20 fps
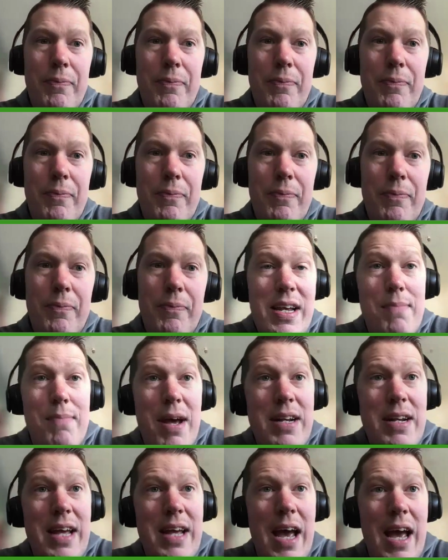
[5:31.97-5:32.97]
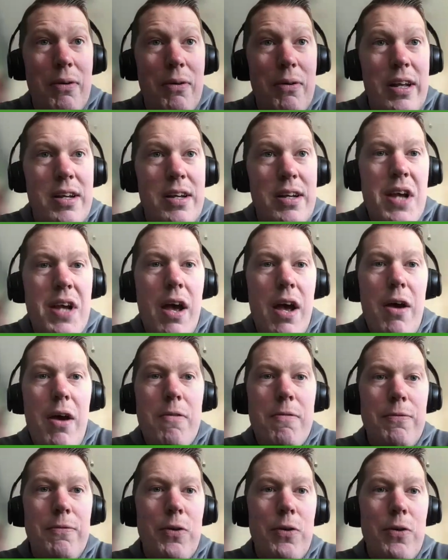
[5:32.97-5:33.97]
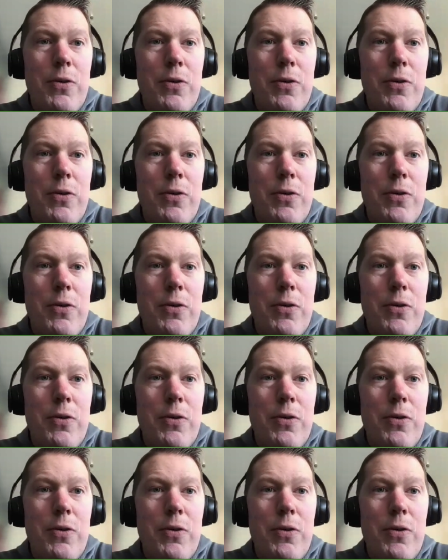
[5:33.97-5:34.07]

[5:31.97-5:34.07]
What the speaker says: even on the BBC and many outlets,